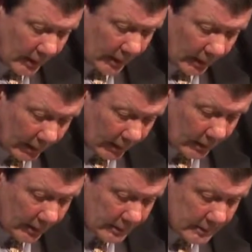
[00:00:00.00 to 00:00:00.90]

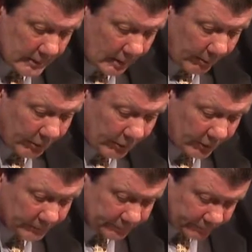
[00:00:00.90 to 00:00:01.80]
Number
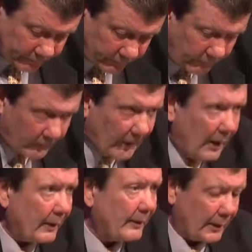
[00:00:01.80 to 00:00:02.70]
two,
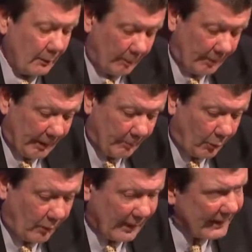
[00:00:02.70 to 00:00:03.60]
I think it would be
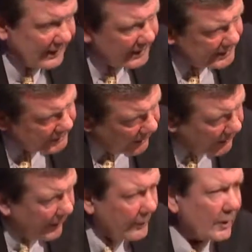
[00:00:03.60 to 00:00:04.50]
important, again, this is
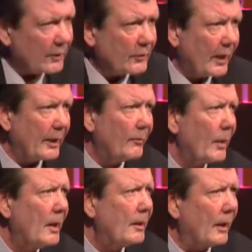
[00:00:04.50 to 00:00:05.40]
on the HR side.
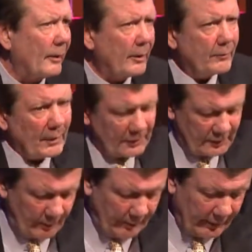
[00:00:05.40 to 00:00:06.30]
I know you've done
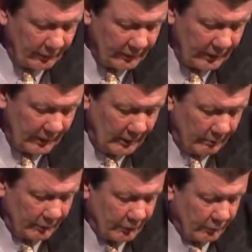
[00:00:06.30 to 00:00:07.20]
some of this,
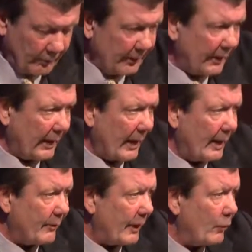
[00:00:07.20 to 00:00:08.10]
but to really
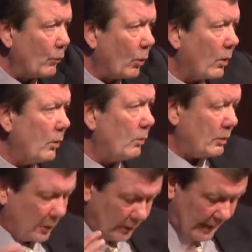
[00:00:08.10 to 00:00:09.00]
have a
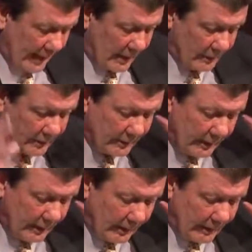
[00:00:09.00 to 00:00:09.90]
world-class
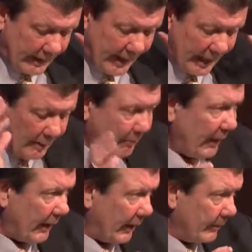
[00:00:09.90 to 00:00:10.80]

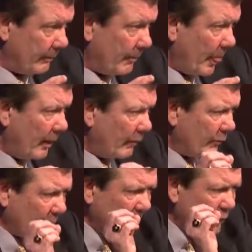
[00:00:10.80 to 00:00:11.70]
campaign,
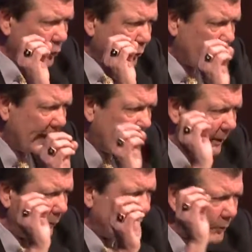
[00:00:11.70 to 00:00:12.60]
very
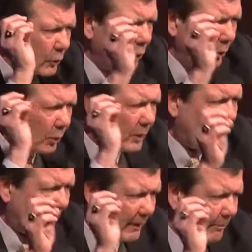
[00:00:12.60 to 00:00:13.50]
creative, cool
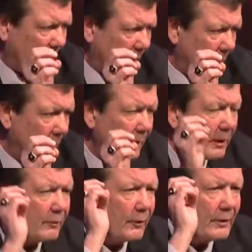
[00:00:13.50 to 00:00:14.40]
campaign
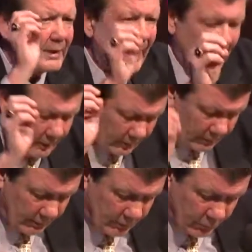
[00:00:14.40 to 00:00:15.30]
for
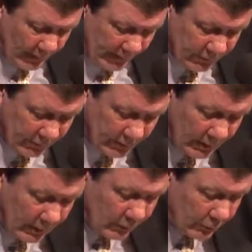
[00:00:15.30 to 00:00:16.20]
talent attraction
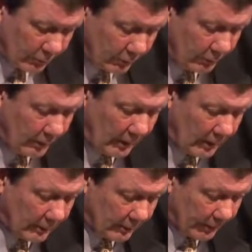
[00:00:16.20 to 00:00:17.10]
to
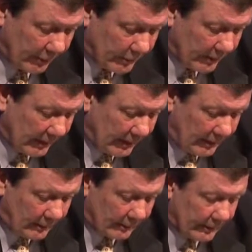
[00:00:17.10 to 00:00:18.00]
the region.
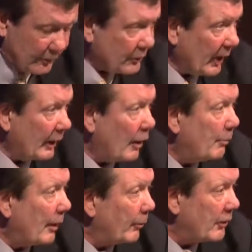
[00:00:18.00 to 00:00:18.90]
You start out
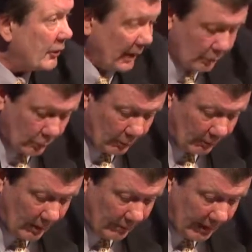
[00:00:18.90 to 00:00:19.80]
by reaching out to
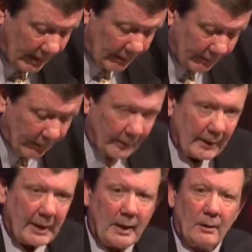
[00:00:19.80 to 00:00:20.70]
alumni of
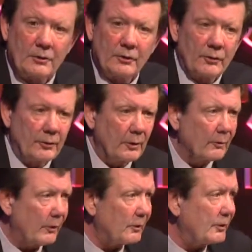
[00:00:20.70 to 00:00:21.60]
area colleges and
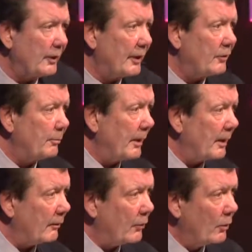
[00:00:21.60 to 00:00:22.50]
universities,
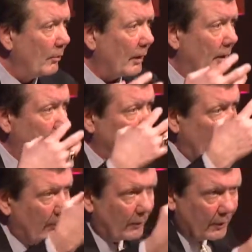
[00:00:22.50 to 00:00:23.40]
many of whom are
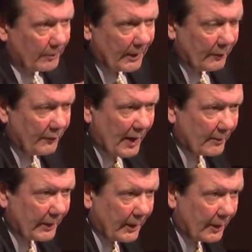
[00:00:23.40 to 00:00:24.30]
now going to be of
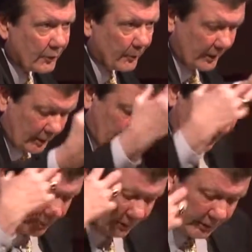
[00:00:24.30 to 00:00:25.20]
family age and want to
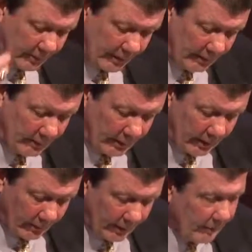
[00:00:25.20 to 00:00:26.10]
be able to come back to
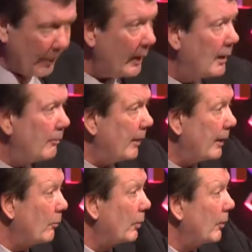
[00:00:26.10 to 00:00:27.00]
the area.
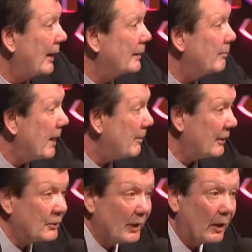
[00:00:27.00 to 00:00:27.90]
Many would like to
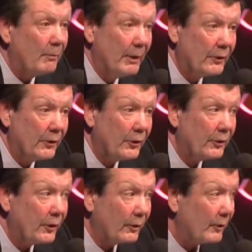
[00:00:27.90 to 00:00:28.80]
maybe start
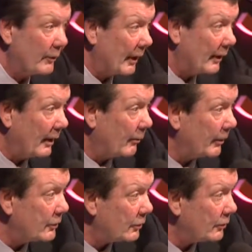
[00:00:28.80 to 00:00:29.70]
businesses here. You've got a lot of
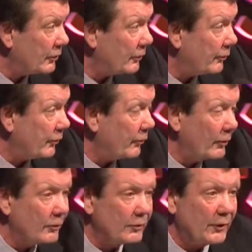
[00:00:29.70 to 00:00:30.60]
resources for
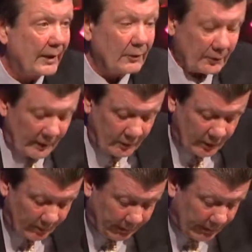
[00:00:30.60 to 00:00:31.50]
first and second stage
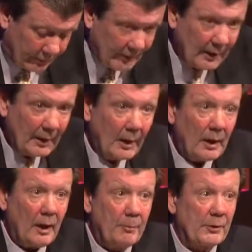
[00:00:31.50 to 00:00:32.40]
companies,
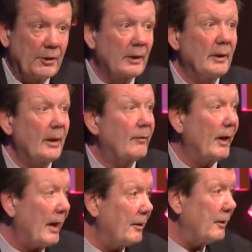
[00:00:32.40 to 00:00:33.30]
particularly if
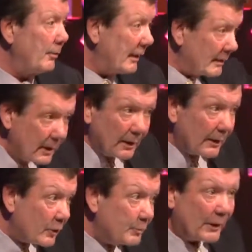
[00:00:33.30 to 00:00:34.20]
they happen to be in
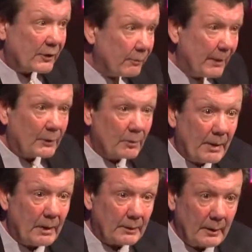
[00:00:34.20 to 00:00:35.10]
expensive
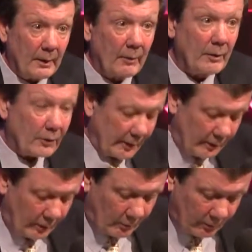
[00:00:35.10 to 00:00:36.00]
metropolitan areas
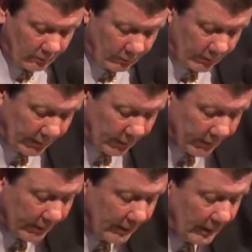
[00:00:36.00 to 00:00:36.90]
like New York or
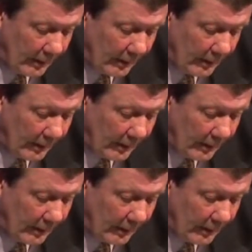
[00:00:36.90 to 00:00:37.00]
Philadelphia.